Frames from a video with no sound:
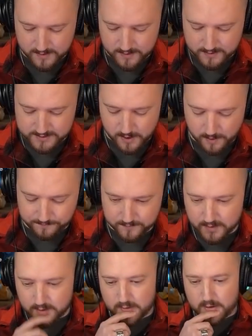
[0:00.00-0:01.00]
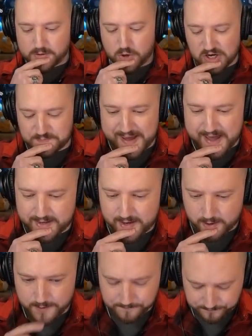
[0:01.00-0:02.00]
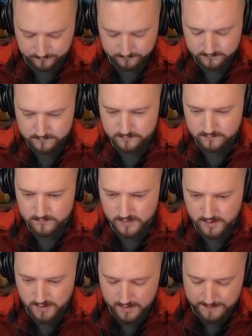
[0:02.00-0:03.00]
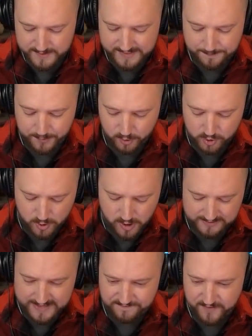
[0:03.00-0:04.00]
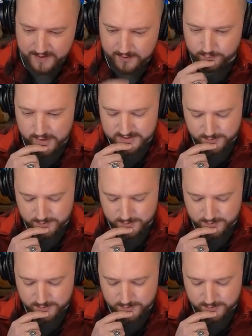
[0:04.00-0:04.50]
So, guards back here. We're gonna get a Bowler going on the left lane as